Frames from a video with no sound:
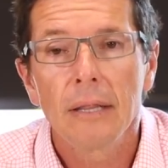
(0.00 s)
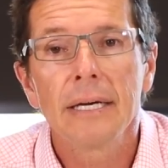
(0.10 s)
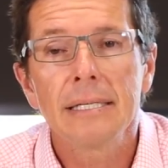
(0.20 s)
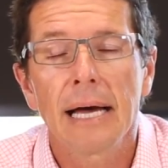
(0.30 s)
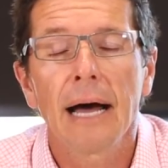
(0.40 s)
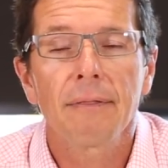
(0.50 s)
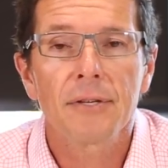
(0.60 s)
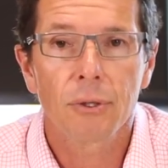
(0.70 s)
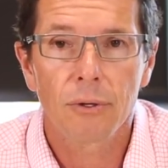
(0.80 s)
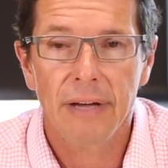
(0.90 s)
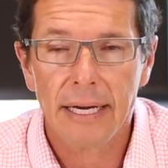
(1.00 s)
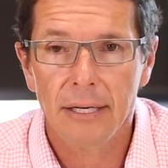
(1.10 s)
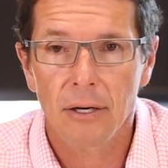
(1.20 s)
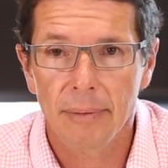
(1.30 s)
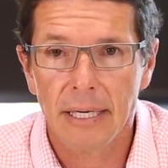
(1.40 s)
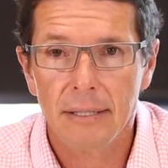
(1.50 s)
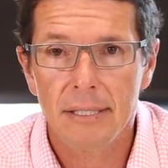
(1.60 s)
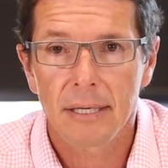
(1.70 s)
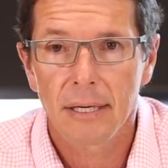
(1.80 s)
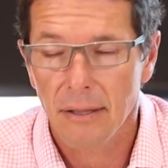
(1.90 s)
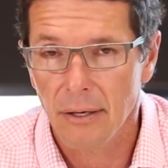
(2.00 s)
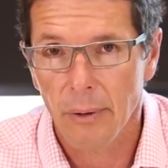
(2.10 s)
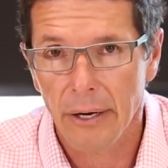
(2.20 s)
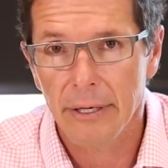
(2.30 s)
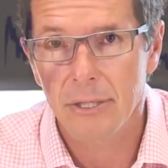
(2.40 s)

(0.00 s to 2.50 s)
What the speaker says: These aren't the sort of economics that we're